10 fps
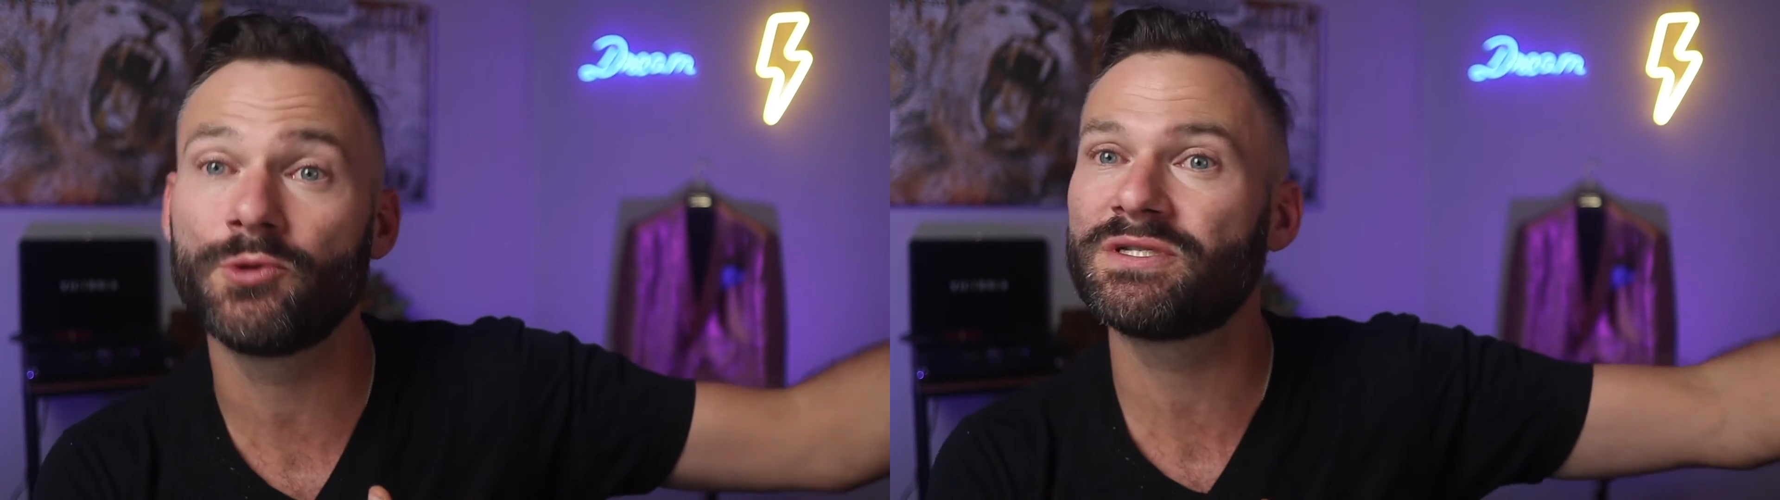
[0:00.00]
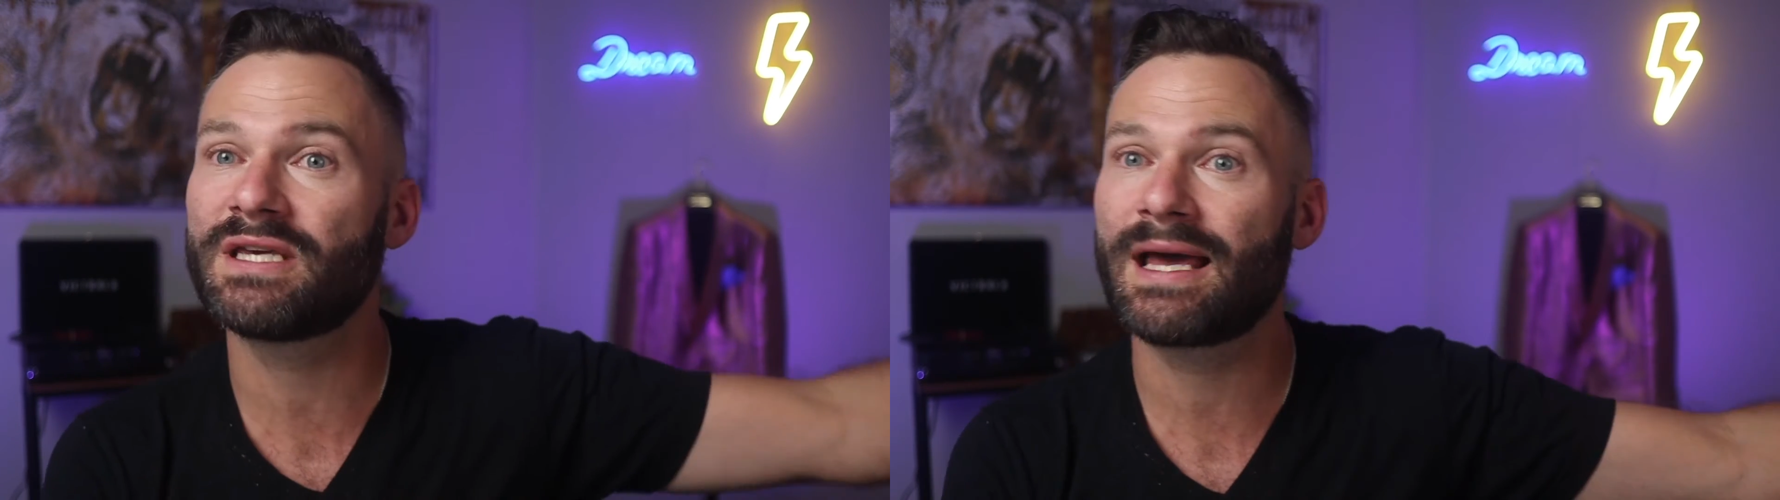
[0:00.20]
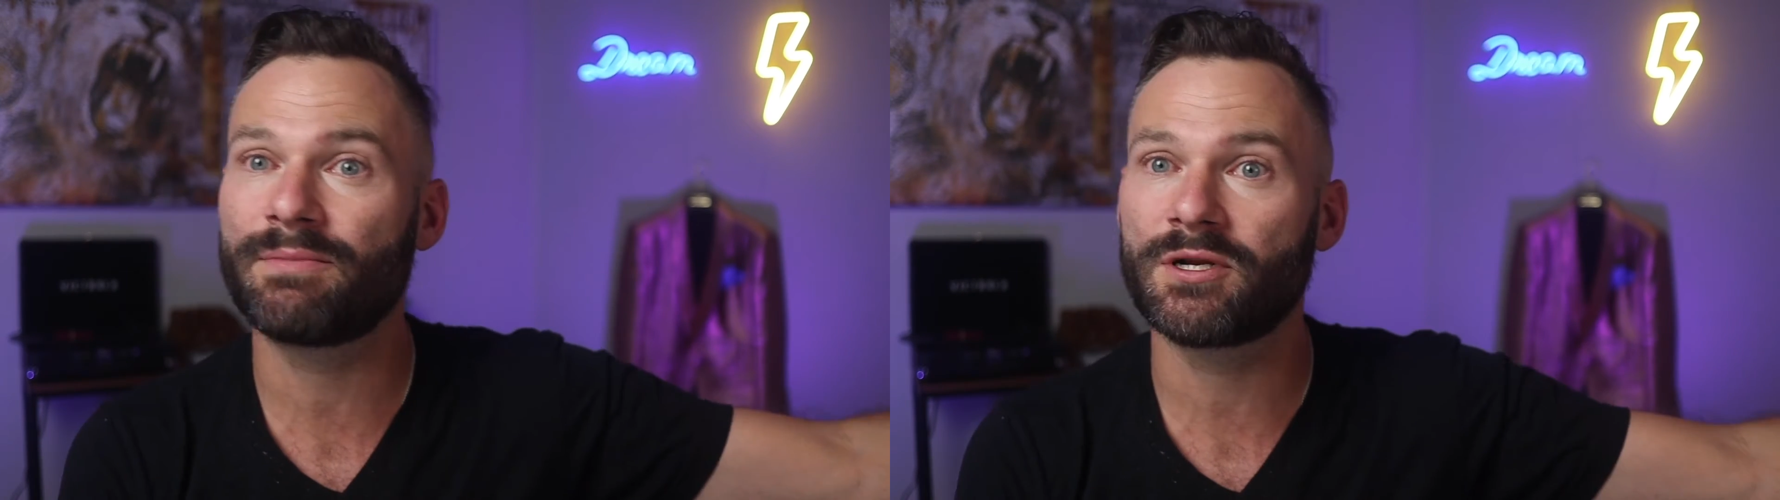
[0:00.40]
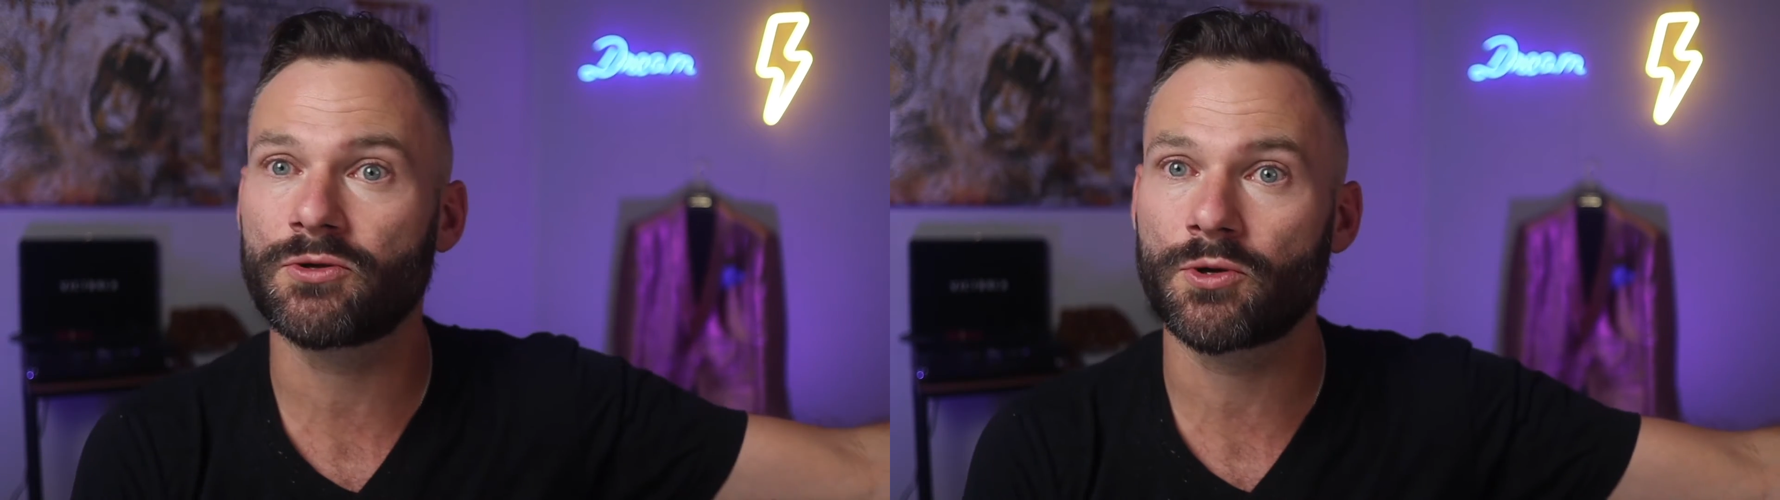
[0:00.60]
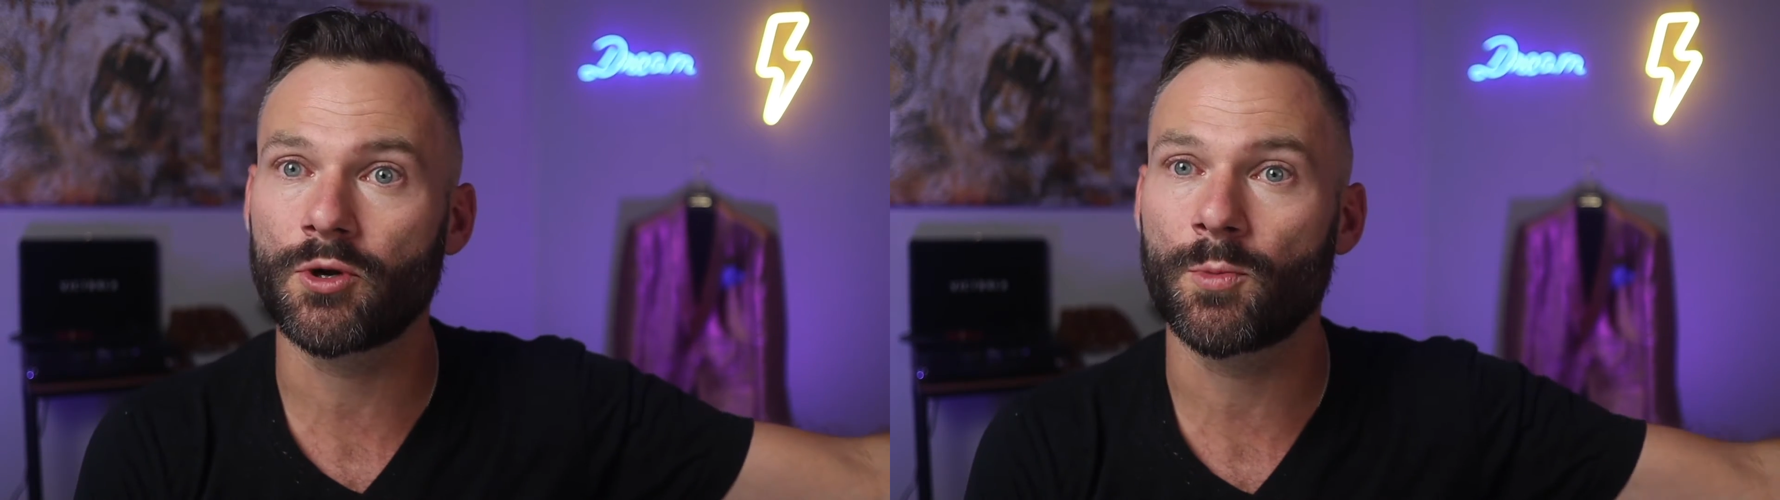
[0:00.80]
Who is the admin of
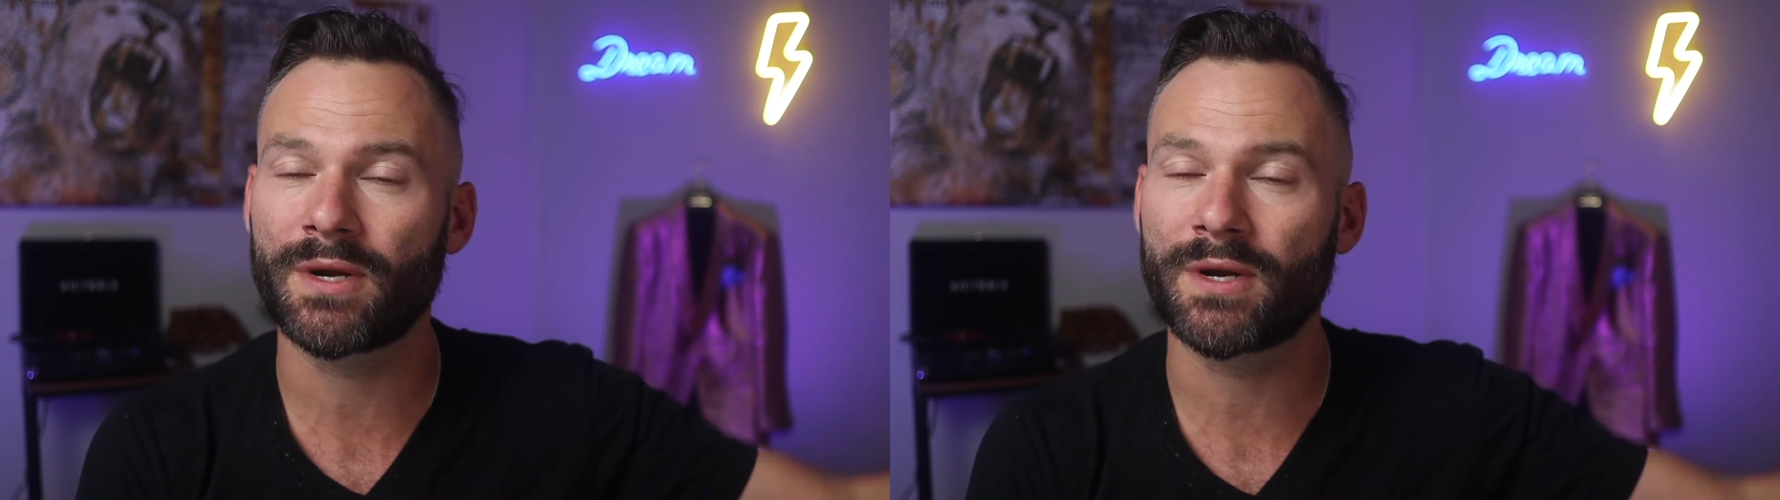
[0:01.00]
the group?